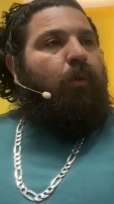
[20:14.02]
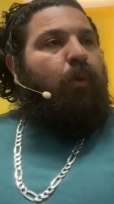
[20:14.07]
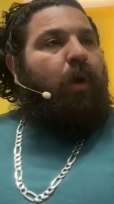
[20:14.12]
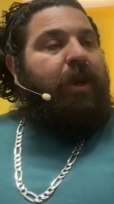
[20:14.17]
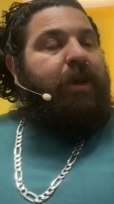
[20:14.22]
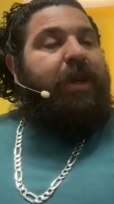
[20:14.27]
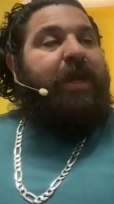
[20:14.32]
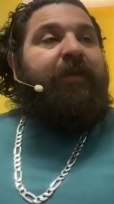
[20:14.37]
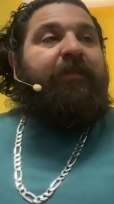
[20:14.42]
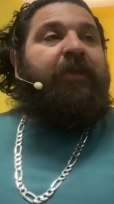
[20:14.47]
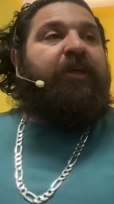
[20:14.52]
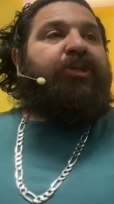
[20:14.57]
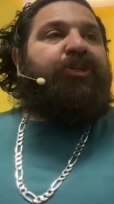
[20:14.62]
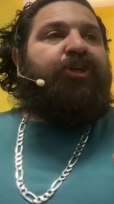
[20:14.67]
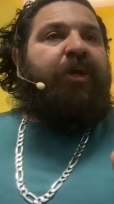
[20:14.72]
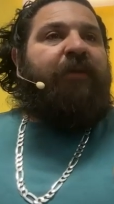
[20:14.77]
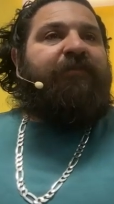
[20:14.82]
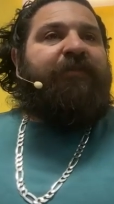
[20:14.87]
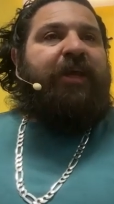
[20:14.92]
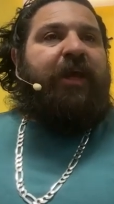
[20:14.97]
What Nathan
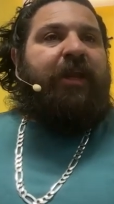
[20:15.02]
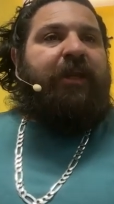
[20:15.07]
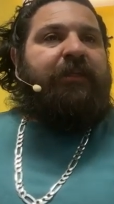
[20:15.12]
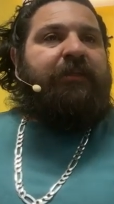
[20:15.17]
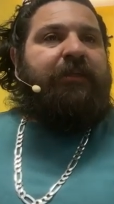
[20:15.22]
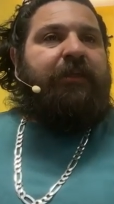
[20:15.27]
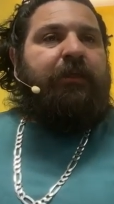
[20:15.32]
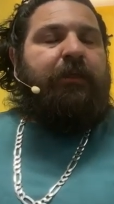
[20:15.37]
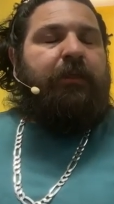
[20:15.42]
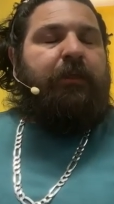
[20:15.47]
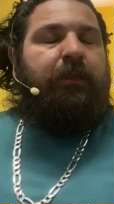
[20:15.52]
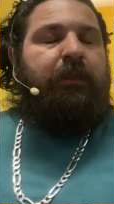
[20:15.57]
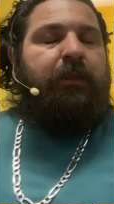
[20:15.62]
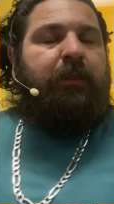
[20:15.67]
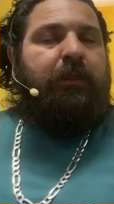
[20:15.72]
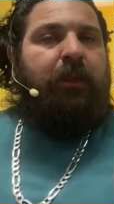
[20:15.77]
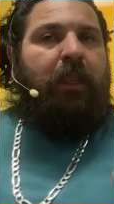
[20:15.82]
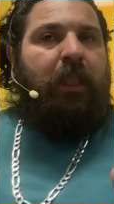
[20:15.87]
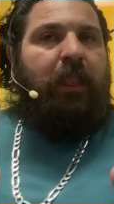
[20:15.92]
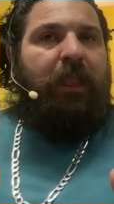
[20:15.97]
should have said is,
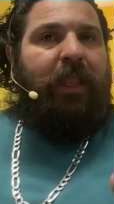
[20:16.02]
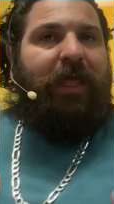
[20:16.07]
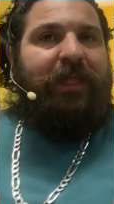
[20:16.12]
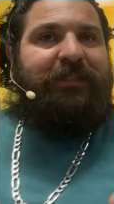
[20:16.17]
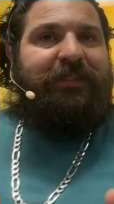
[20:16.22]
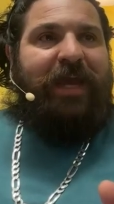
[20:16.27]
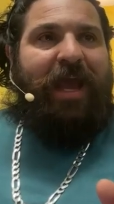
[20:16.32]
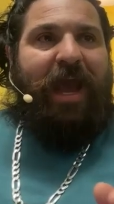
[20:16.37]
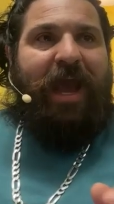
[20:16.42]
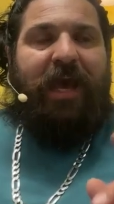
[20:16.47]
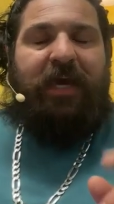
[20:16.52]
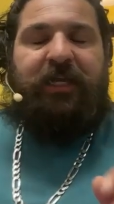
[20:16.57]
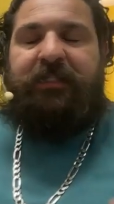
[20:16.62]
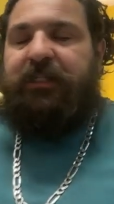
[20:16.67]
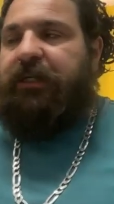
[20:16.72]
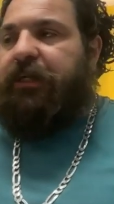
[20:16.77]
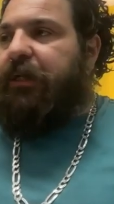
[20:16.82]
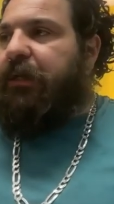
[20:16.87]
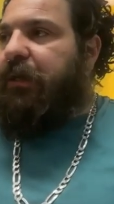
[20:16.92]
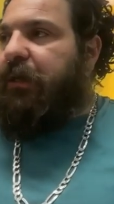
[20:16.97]
let's
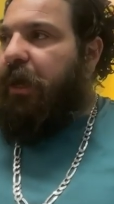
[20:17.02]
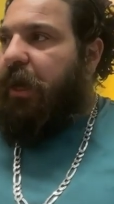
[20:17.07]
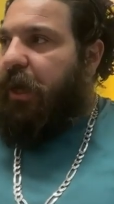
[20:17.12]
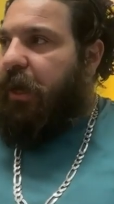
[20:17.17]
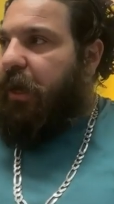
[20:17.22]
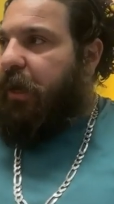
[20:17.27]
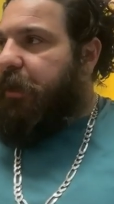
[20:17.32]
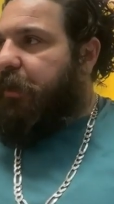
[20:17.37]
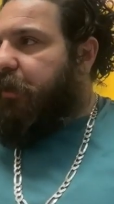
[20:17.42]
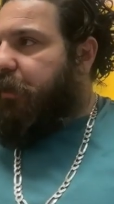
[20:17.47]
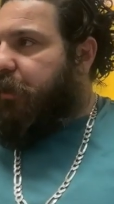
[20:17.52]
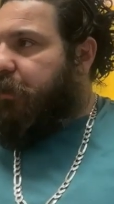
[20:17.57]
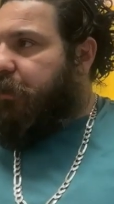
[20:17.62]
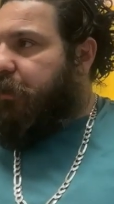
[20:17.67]
ask God.